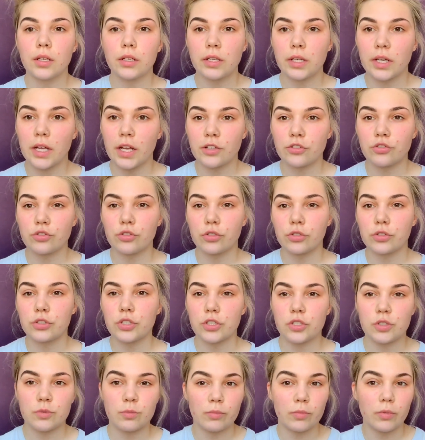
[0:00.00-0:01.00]
natural,
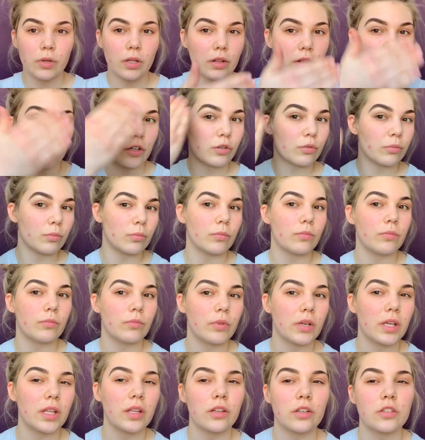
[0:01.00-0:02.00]
just a little,
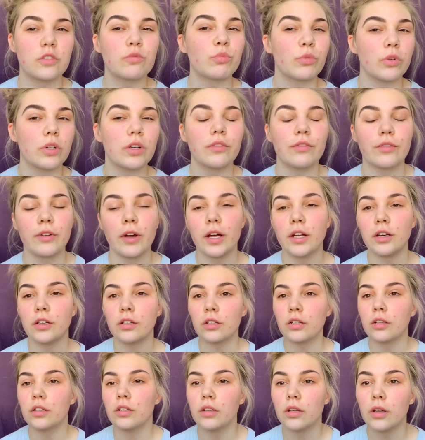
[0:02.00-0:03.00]
it looks more
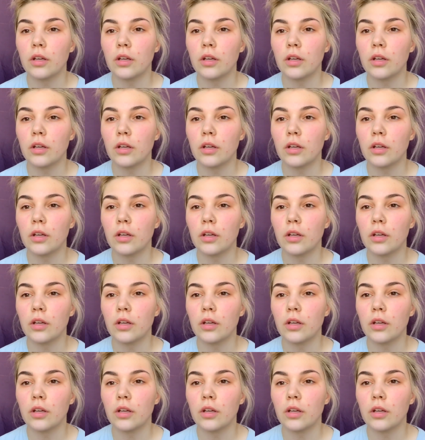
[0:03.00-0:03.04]
defined.